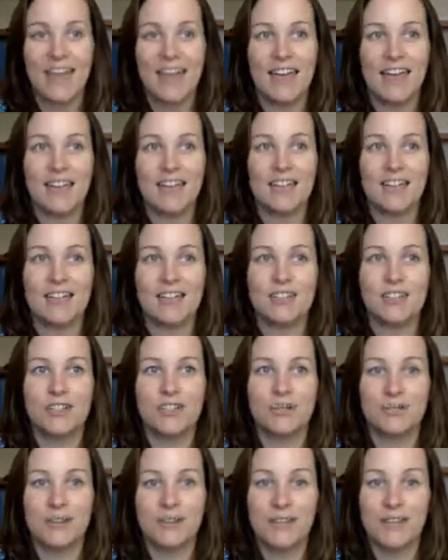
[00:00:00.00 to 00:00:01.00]
and
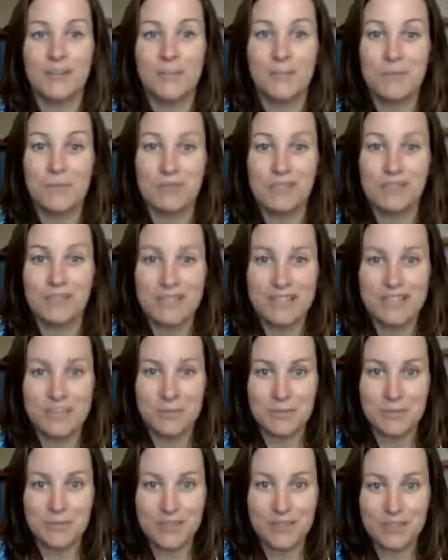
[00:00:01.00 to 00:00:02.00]
you want to have a more
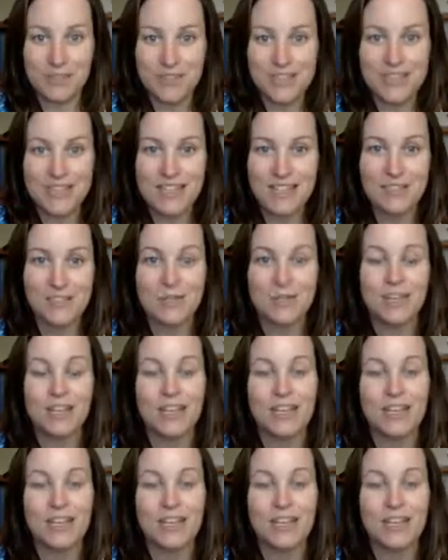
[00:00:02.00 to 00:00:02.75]
flexible yoga schedule,